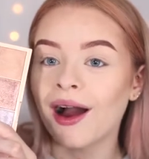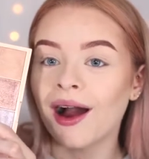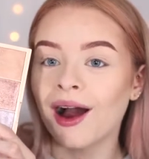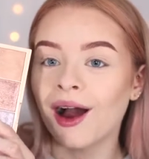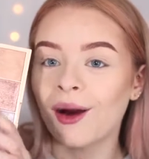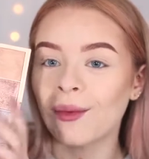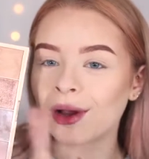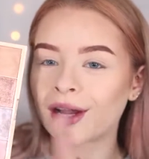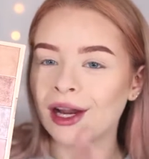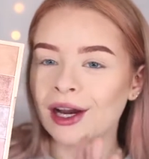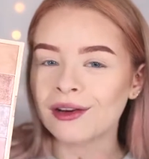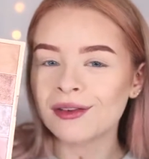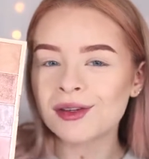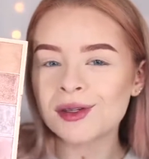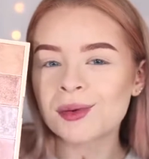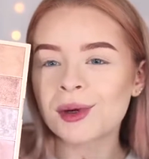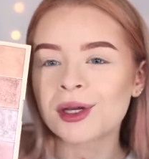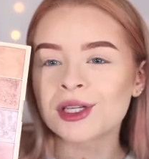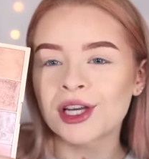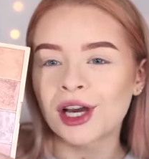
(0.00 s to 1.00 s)
I kind of
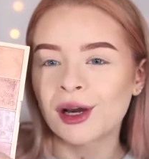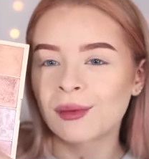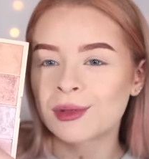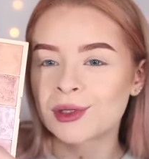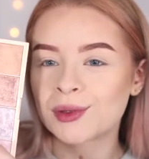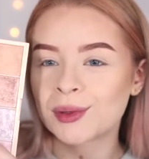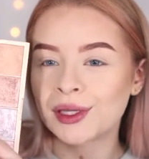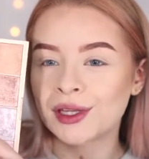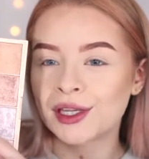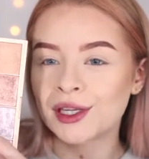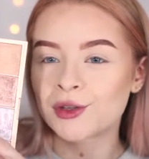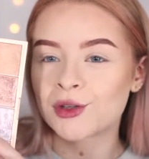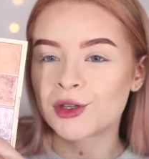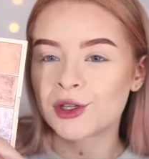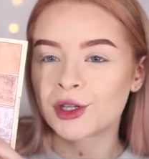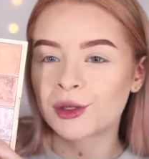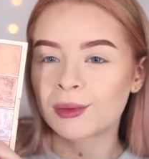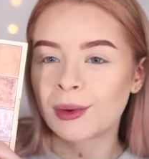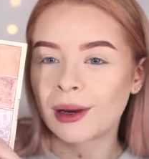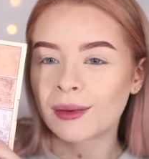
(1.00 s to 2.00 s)
switch it up between these
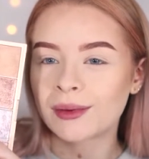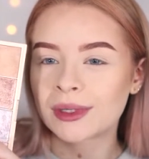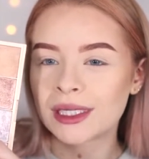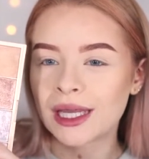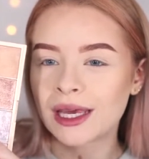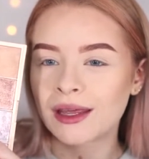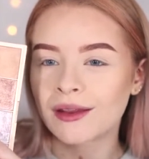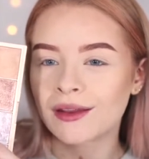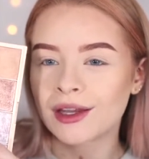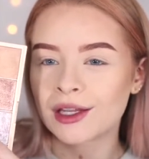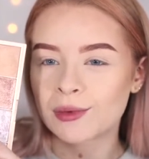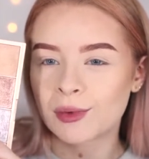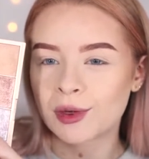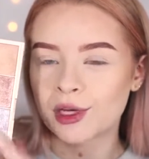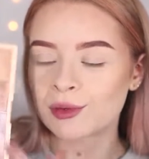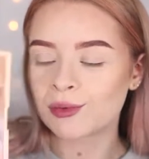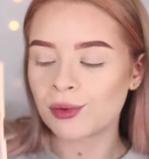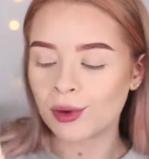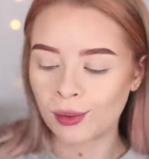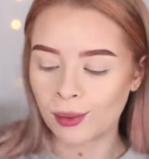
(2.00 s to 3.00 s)
two, but I would say that this one
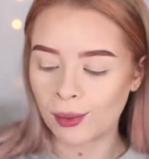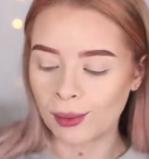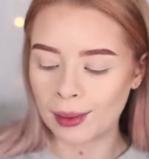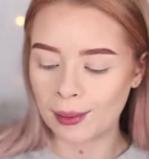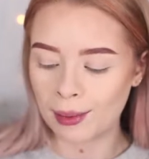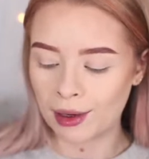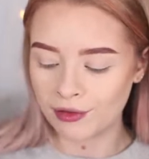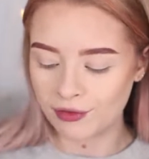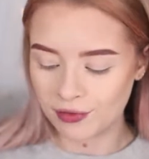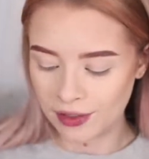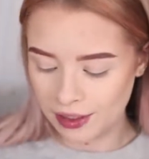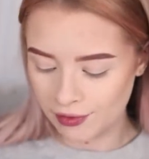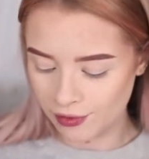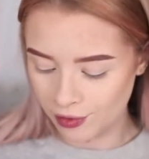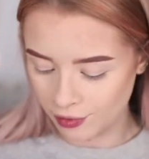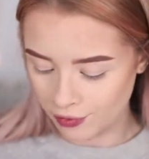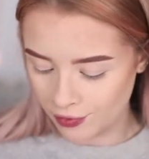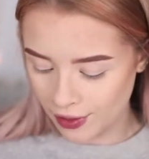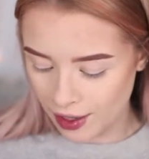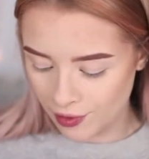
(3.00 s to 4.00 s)
is probably my
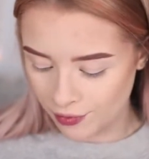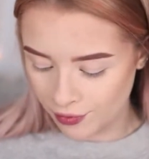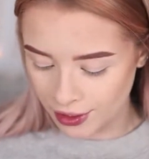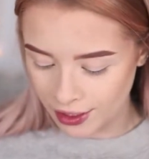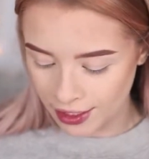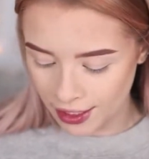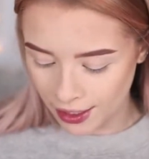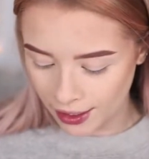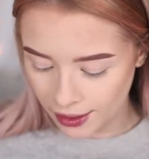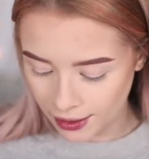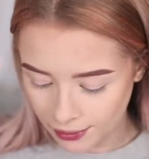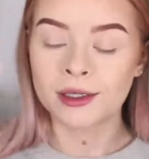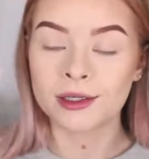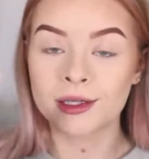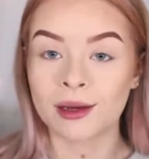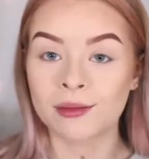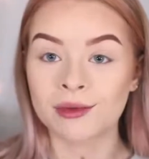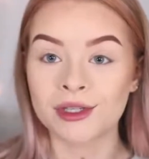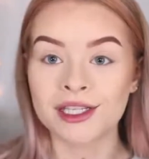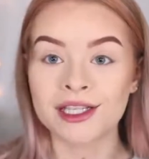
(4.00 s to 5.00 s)
favourite for everyday.
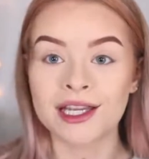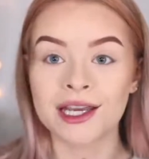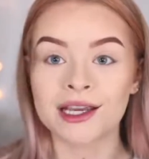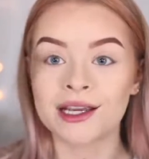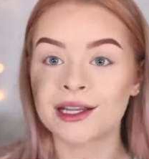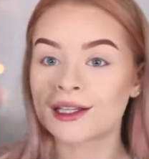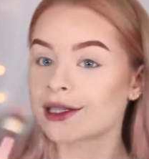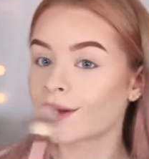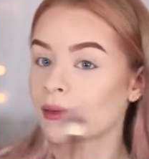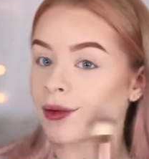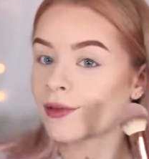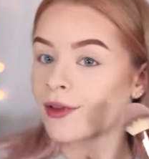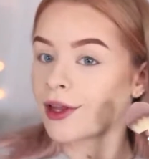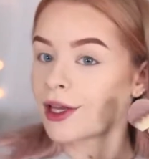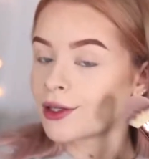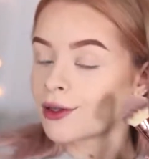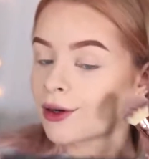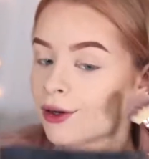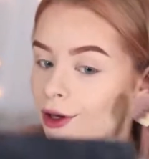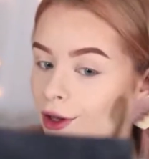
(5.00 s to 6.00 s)
So I'm just taking some of
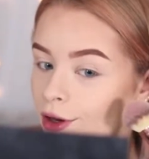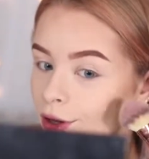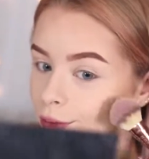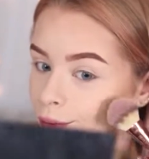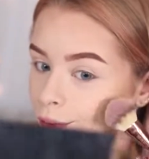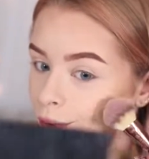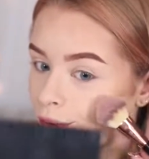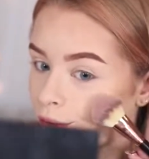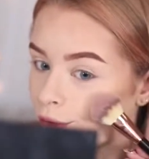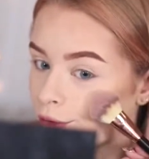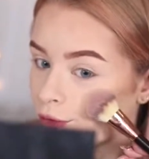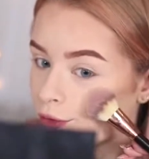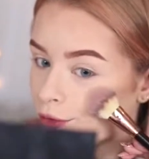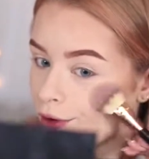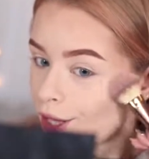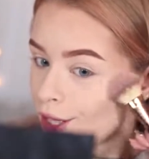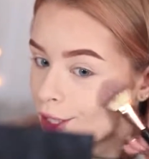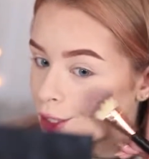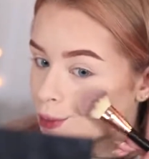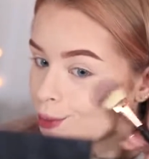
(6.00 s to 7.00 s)
this on one of the
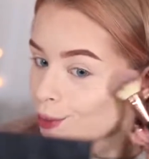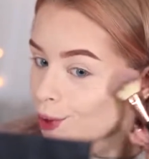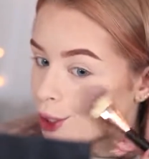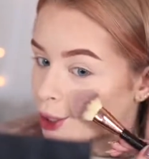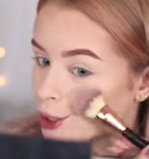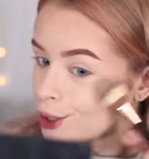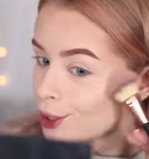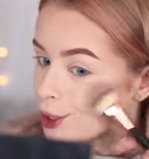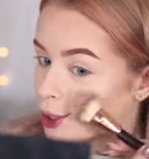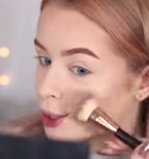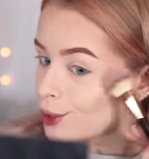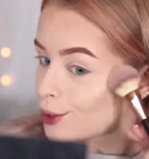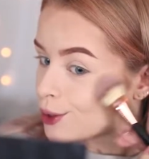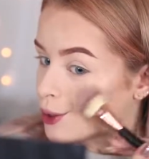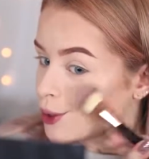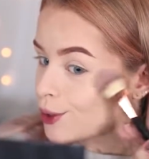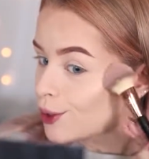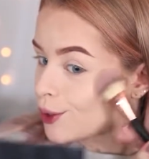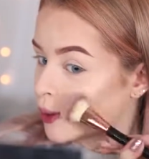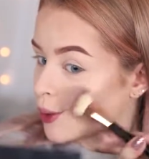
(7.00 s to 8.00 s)
flex
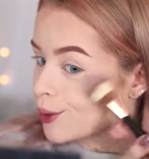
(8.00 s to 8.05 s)
brushes,